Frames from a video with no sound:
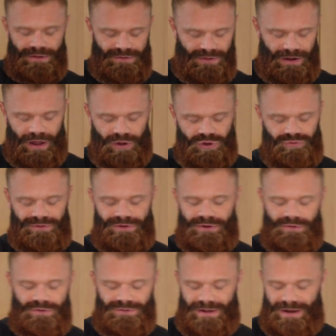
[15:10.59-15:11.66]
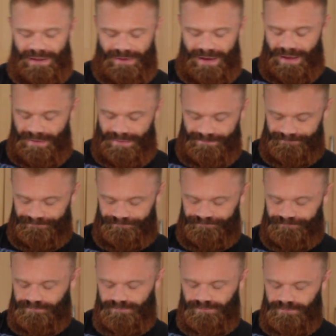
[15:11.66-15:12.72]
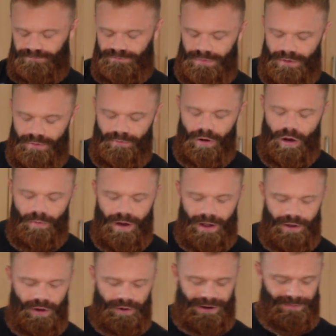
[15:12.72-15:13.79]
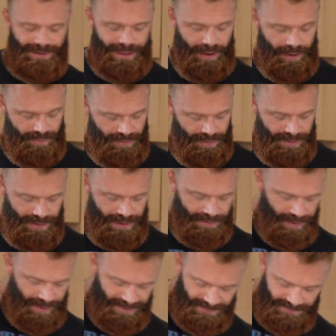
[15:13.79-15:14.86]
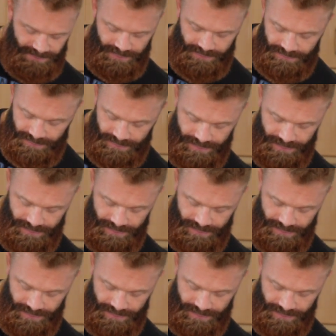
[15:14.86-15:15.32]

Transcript: It's a luxury to do this anyway. Oh my God, here we go. Right, this is good.